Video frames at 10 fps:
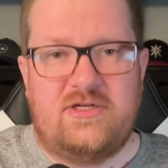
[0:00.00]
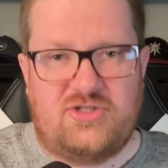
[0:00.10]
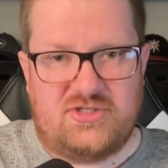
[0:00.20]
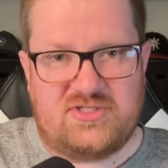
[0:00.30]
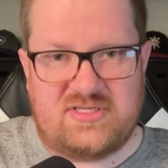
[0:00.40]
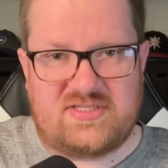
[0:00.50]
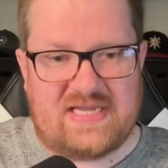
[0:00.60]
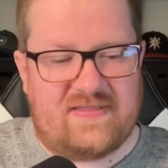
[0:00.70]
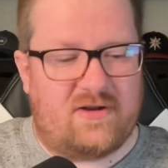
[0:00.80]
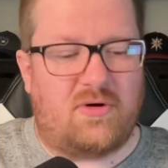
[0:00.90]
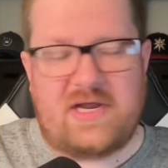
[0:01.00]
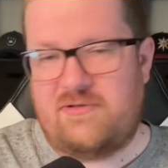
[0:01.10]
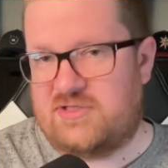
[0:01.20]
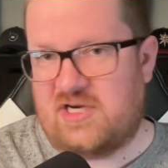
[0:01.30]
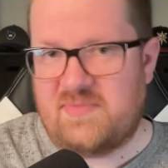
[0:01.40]
just say that, okay,
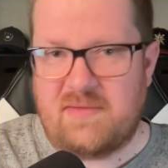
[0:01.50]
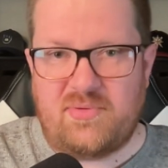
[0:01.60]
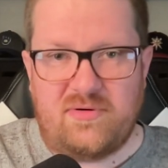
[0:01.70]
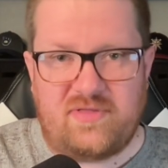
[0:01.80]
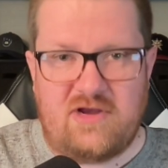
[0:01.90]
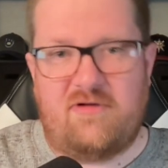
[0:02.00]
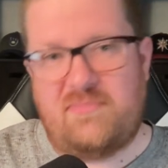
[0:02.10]
there's going to be a booth here,